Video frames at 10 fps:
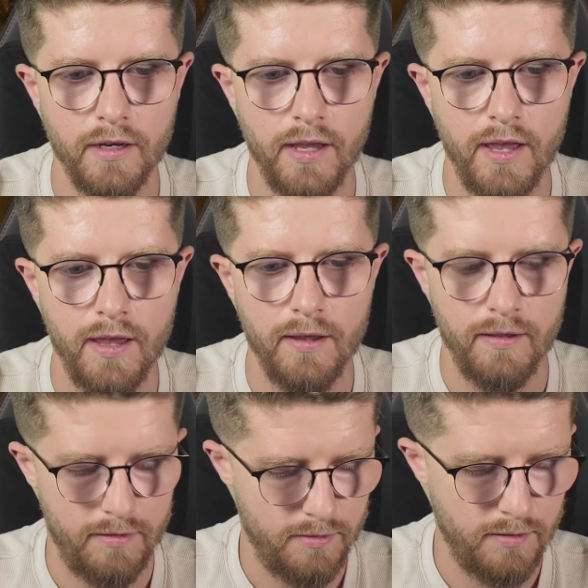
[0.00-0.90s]

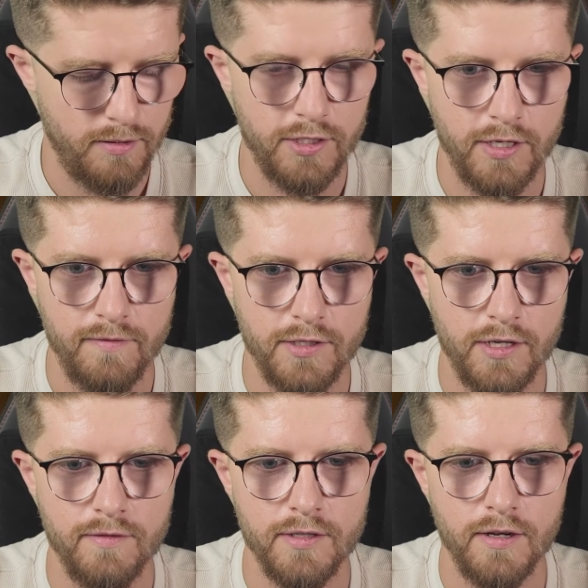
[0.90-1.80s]
Okay, Shift,
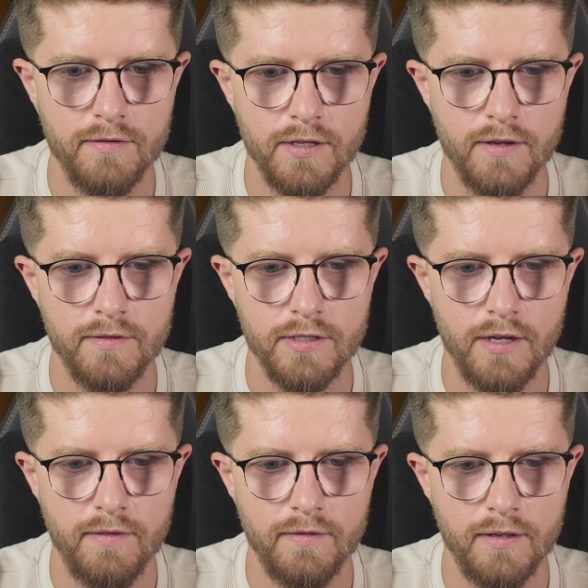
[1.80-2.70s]
Shift, Shift, Shift,
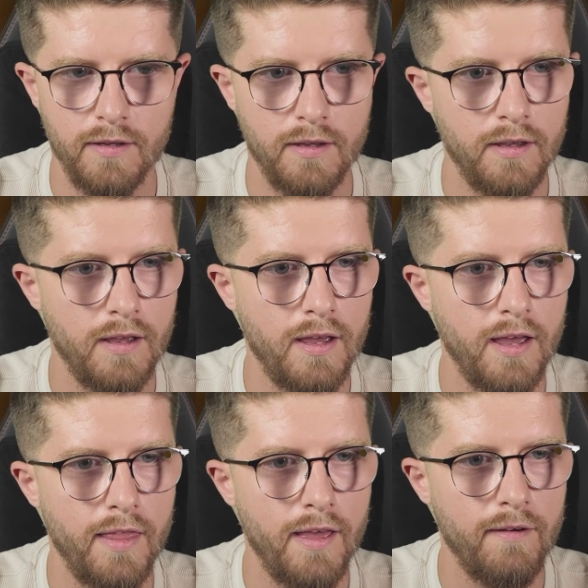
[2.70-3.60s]
Shift.
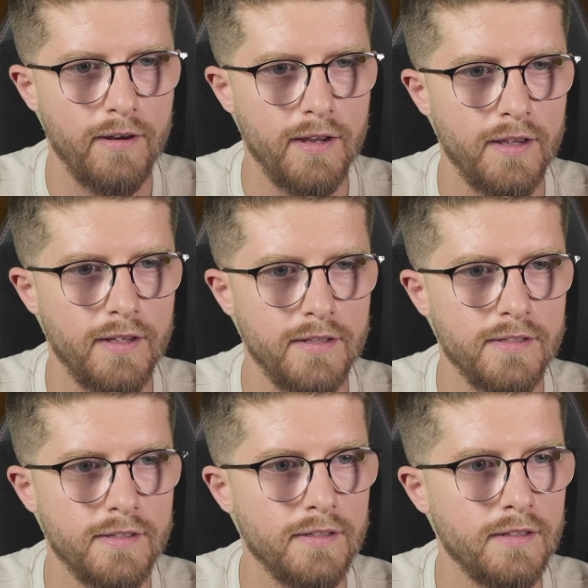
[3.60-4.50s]
There it
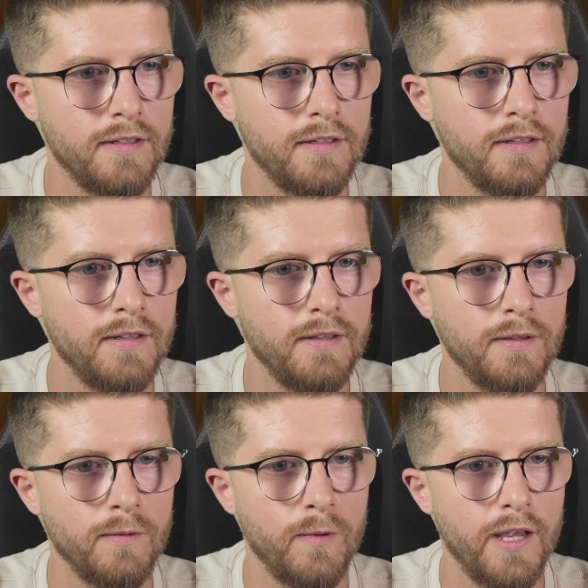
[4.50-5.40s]
is.
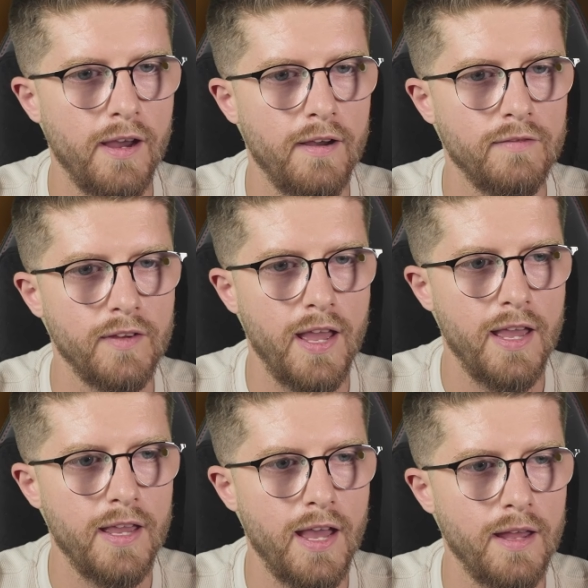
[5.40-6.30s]
We have
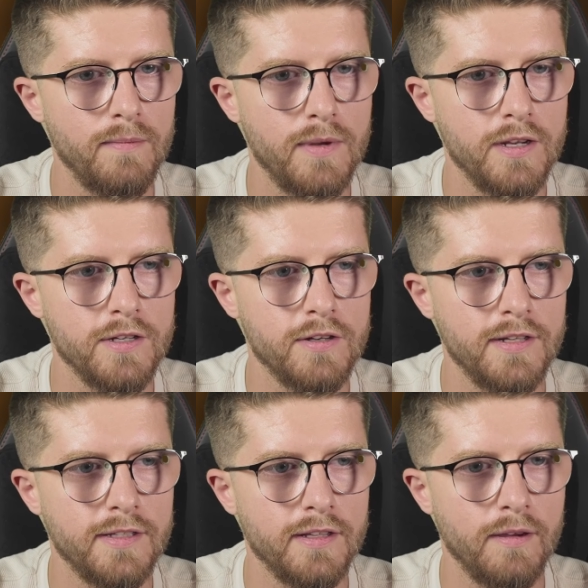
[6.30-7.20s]
a
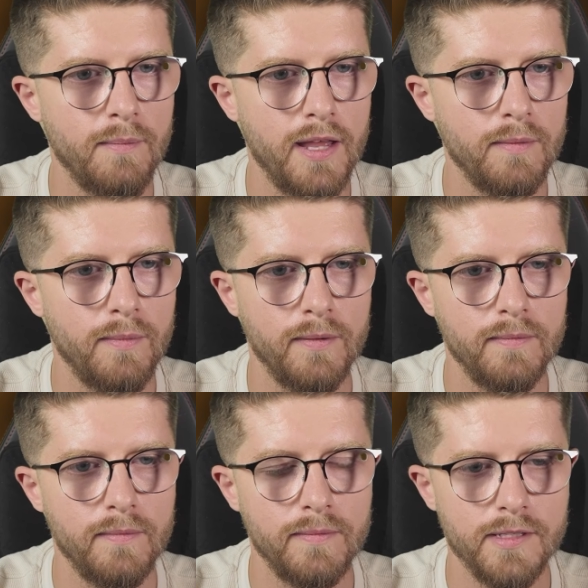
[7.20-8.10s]
administrator command
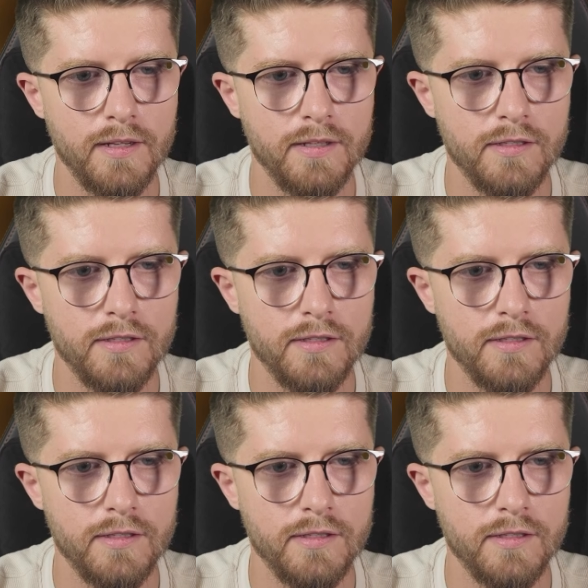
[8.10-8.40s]
prompt.